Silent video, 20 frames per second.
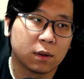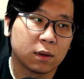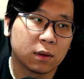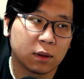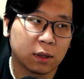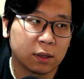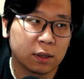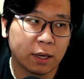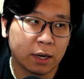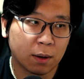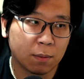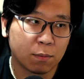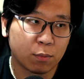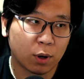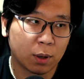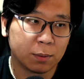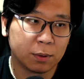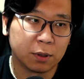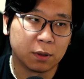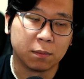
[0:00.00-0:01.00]
thing that I'm
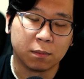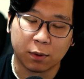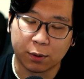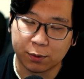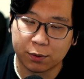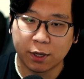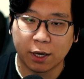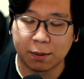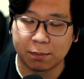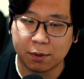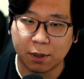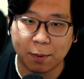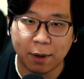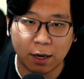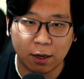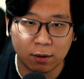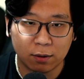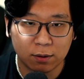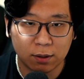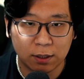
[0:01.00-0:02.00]
probably the most hyped
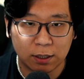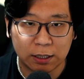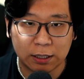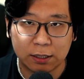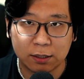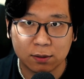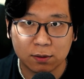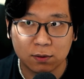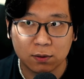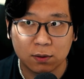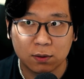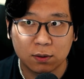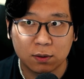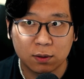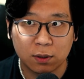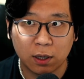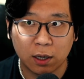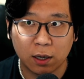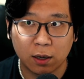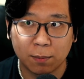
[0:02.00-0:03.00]
about is
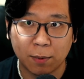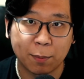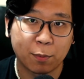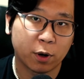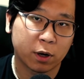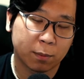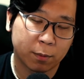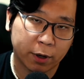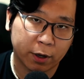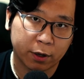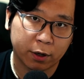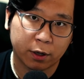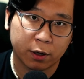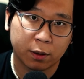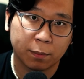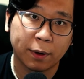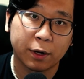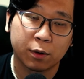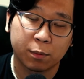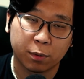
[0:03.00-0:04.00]
my new
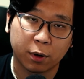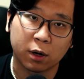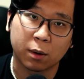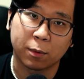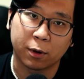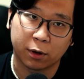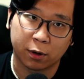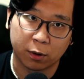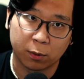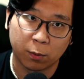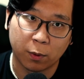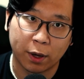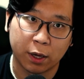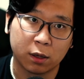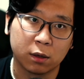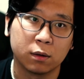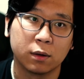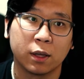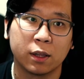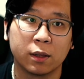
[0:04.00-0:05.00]
product marketer
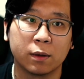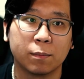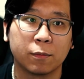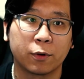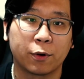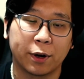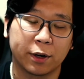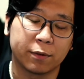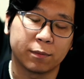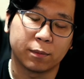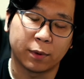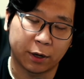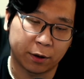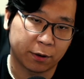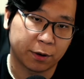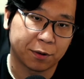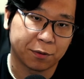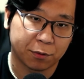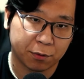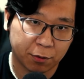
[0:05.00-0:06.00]
went, and then my
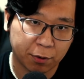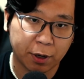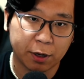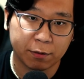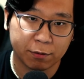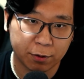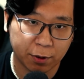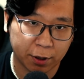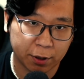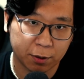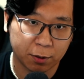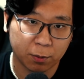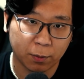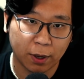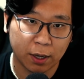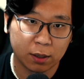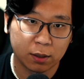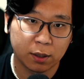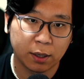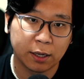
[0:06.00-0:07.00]
creative director
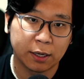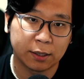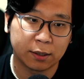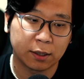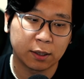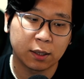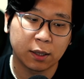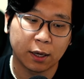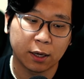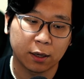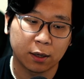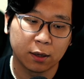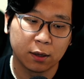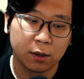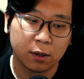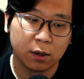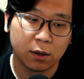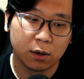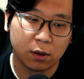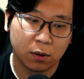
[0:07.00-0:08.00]
went, and I think like
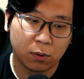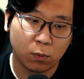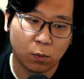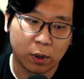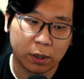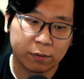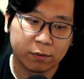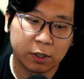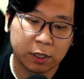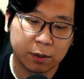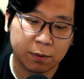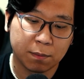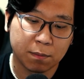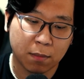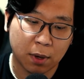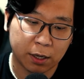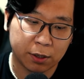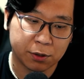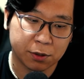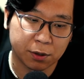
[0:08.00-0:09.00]
one of the
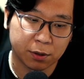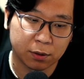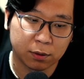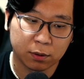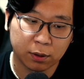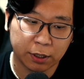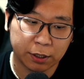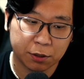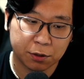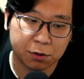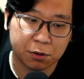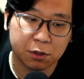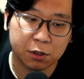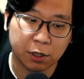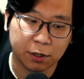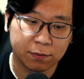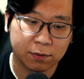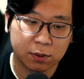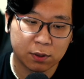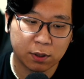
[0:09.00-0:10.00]
major like
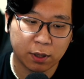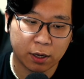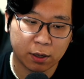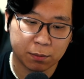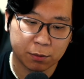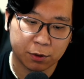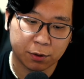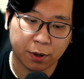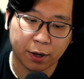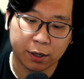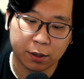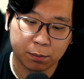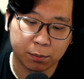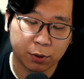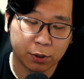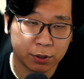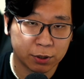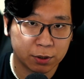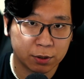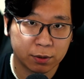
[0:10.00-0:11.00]
shifts that I'm trying to
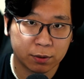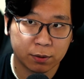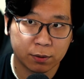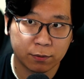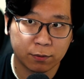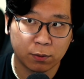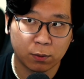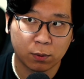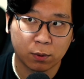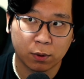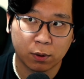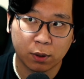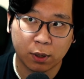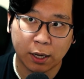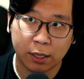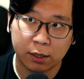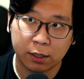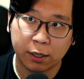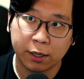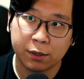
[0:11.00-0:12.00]
push for
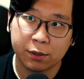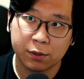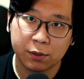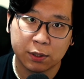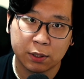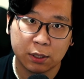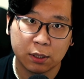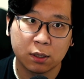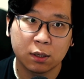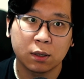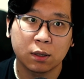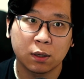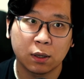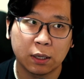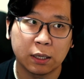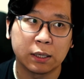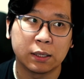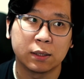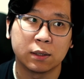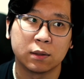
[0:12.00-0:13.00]
at the agency
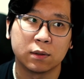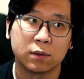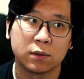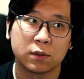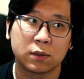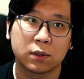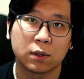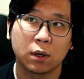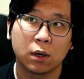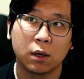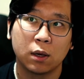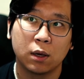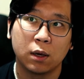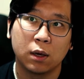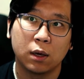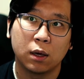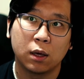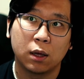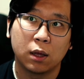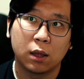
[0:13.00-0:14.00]
is,
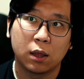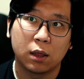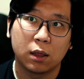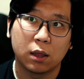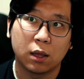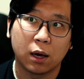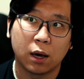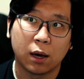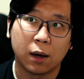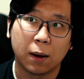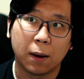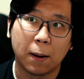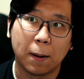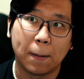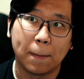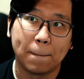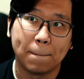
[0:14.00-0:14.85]
a